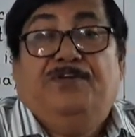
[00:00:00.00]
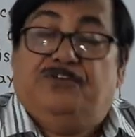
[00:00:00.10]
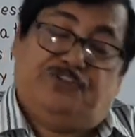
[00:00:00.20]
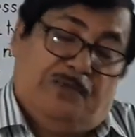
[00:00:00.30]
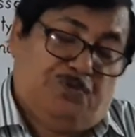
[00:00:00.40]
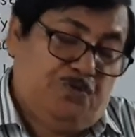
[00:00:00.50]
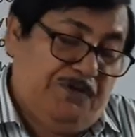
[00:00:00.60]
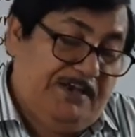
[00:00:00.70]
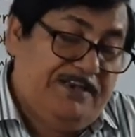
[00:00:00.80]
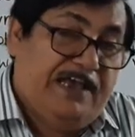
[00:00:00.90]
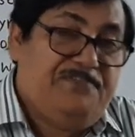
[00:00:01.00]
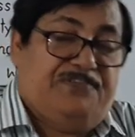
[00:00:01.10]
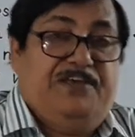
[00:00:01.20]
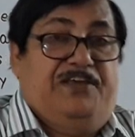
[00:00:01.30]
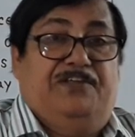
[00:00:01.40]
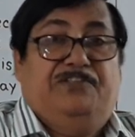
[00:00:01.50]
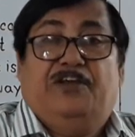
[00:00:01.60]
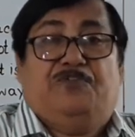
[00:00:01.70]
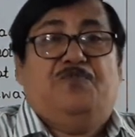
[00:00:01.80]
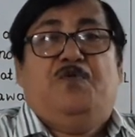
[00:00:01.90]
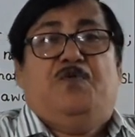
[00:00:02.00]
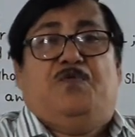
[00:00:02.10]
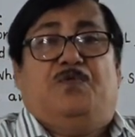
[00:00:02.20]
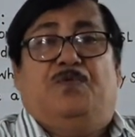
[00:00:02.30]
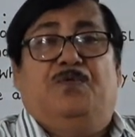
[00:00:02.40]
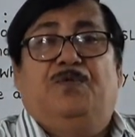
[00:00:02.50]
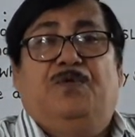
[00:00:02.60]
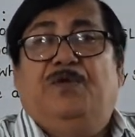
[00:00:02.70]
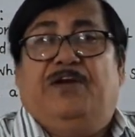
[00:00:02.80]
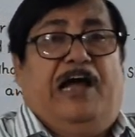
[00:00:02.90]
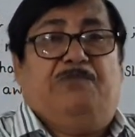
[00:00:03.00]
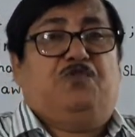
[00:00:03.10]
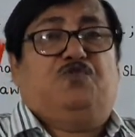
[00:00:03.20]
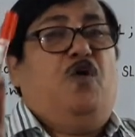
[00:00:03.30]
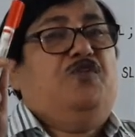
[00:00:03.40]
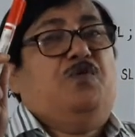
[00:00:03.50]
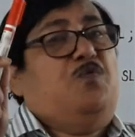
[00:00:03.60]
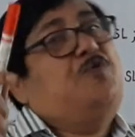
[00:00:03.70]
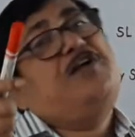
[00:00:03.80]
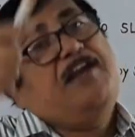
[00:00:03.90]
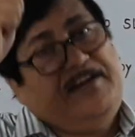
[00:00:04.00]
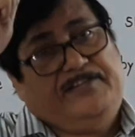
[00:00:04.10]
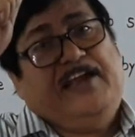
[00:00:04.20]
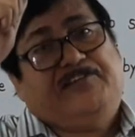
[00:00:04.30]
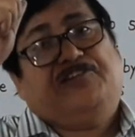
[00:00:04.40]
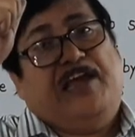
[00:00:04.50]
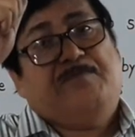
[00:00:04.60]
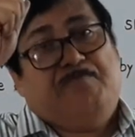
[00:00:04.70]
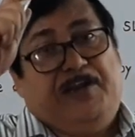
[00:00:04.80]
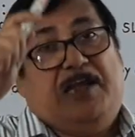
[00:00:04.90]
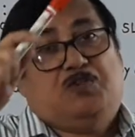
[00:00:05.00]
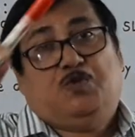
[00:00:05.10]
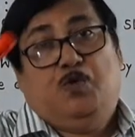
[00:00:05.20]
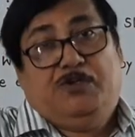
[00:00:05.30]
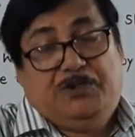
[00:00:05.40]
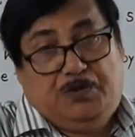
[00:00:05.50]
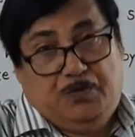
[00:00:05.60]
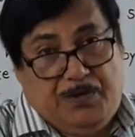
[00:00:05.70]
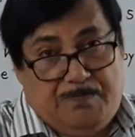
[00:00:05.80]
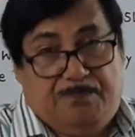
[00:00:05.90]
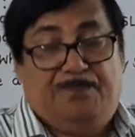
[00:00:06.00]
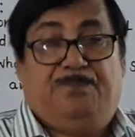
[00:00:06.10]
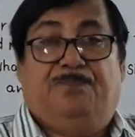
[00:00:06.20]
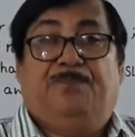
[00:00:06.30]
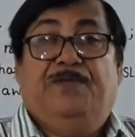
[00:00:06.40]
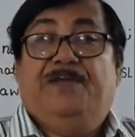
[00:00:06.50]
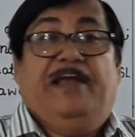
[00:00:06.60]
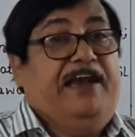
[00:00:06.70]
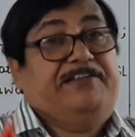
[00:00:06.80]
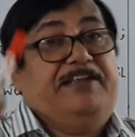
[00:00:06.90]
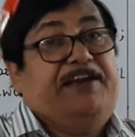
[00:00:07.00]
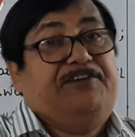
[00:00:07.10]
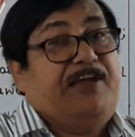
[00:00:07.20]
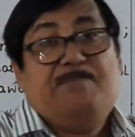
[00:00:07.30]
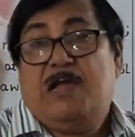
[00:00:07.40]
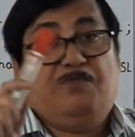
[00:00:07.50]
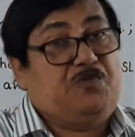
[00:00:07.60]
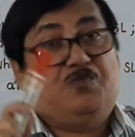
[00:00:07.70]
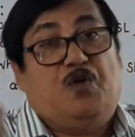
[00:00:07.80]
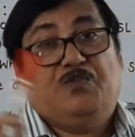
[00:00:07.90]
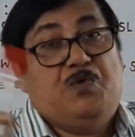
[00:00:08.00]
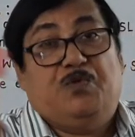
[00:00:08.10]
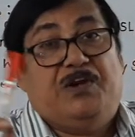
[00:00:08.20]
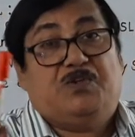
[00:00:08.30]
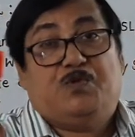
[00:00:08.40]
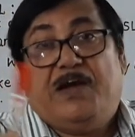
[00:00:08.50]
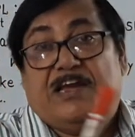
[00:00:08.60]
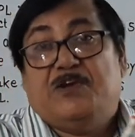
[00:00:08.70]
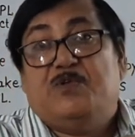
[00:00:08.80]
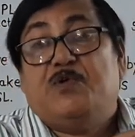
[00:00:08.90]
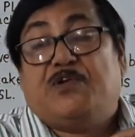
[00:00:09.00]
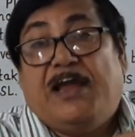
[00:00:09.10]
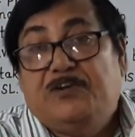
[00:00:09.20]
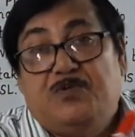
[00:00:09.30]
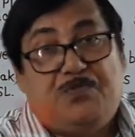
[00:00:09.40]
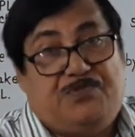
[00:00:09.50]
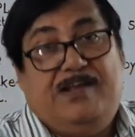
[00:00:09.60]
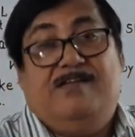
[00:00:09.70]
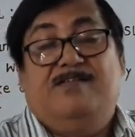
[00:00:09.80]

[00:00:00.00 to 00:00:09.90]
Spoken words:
Subsequently, I say that no, I was not the owner at that time when I sold it to him. At that time, I was not the owner, so I had no right to sell.